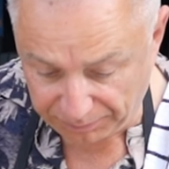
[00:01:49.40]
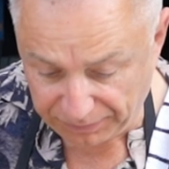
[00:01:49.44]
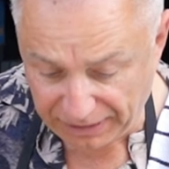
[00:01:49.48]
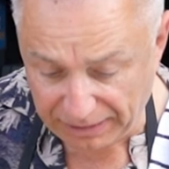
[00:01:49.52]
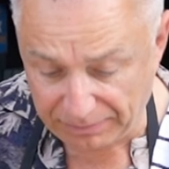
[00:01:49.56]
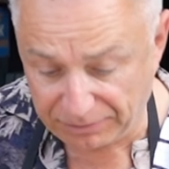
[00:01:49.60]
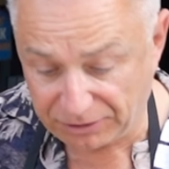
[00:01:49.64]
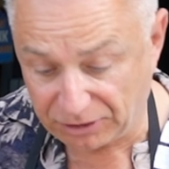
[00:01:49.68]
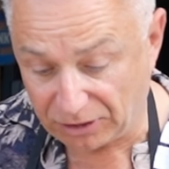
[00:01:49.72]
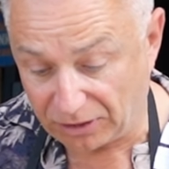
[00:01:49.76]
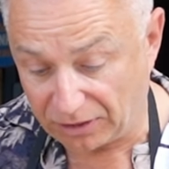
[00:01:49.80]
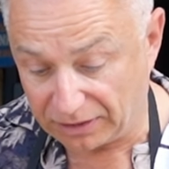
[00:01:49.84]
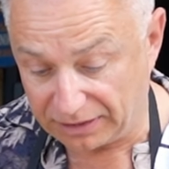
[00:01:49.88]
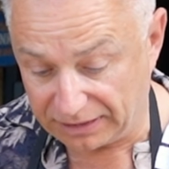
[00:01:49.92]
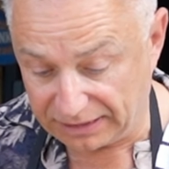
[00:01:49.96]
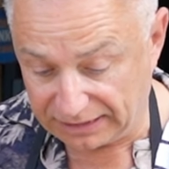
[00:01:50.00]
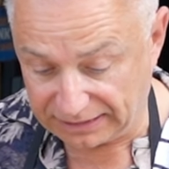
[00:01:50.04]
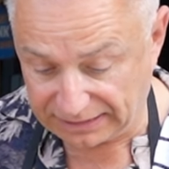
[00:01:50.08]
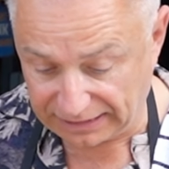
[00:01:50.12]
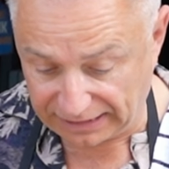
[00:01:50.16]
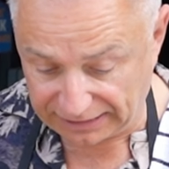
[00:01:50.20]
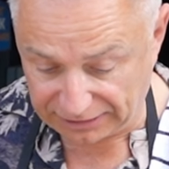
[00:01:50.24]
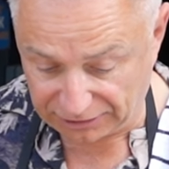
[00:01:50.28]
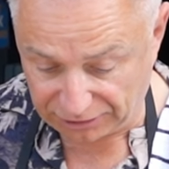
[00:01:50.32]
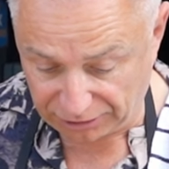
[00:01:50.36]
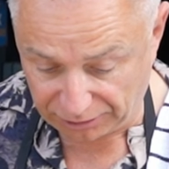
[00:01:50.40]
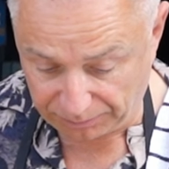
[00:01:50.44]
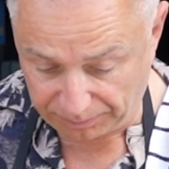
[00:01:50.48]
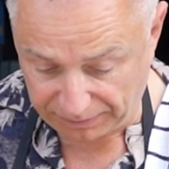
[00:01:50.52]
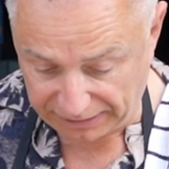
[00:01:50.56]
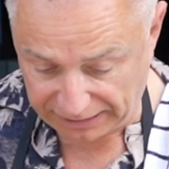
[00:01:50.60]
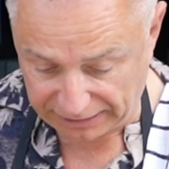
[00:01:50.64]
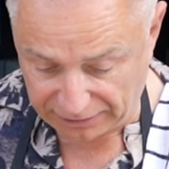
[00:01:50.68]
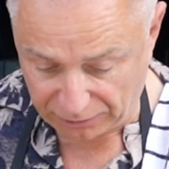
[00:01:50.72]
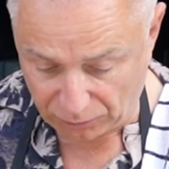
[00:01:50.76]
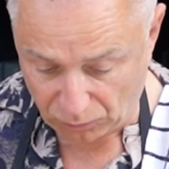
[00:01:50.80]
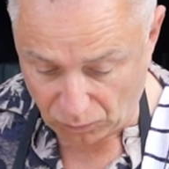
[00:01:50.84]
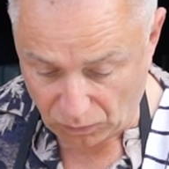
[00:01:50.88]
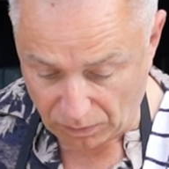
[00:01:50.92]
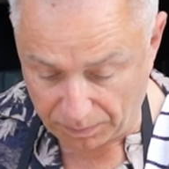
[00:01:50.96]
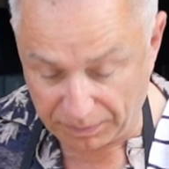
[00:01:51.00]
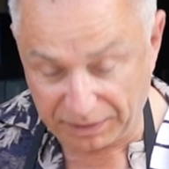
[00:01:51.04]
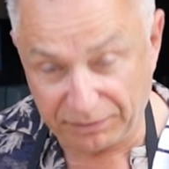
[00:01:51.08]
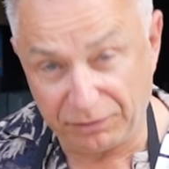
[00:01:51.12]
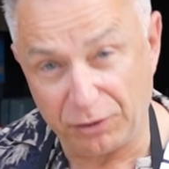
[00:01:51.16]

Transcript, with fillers: prep side of this ain't too bad at all. I mean,